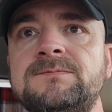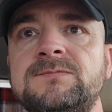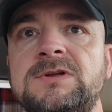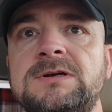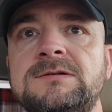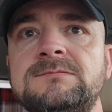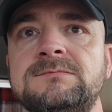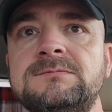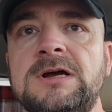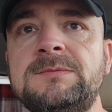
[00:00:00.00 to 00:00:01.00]
that
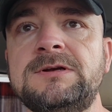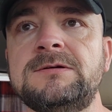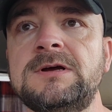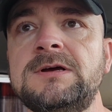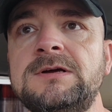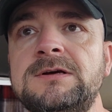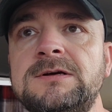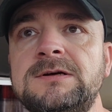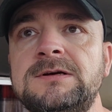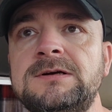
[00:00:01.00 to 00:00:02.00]
maybe
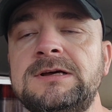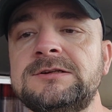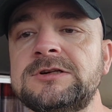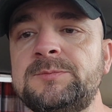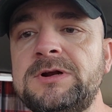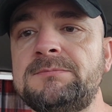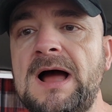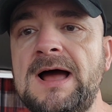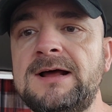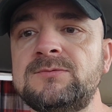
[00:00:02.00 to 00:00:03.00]
ends up in a
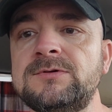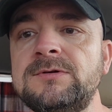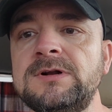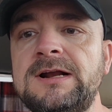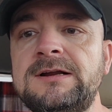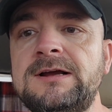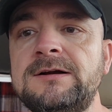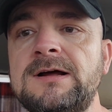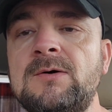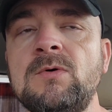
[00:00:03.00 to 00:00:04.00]
bind with their landing gear
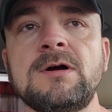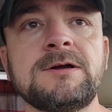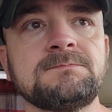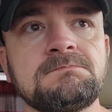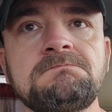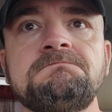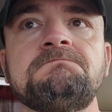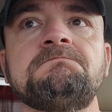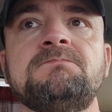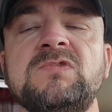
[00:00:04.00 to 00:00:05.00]
not working.
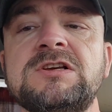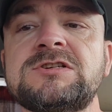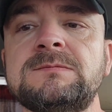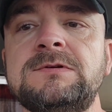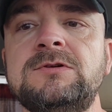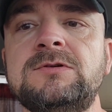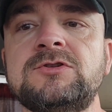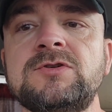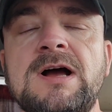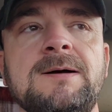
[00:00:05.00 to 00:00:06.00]
That's something you can
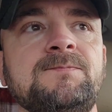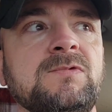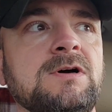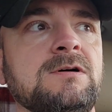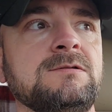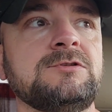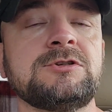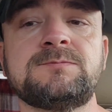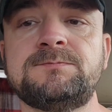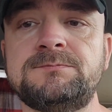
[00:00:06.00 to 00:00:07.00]
try.
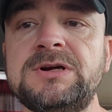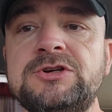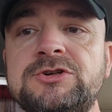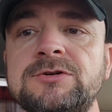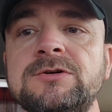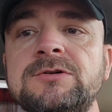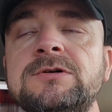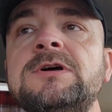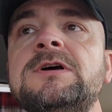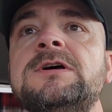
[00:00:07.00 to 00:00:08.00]
Just be sure,
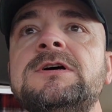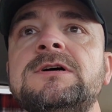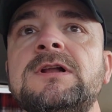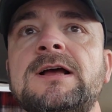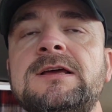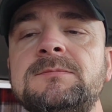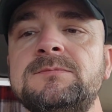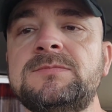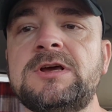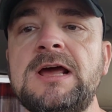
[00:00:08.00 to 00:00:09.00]
like
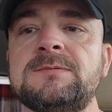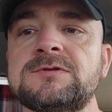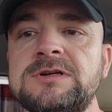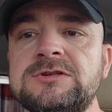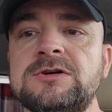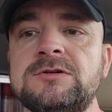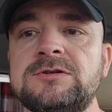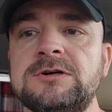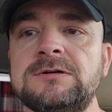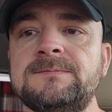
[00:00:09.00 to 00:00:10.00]
them cables that's hooked
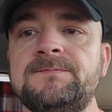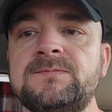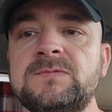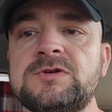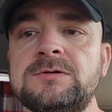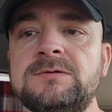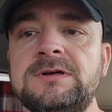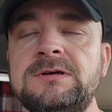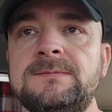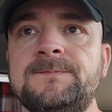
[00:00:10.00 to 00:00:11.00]
up to the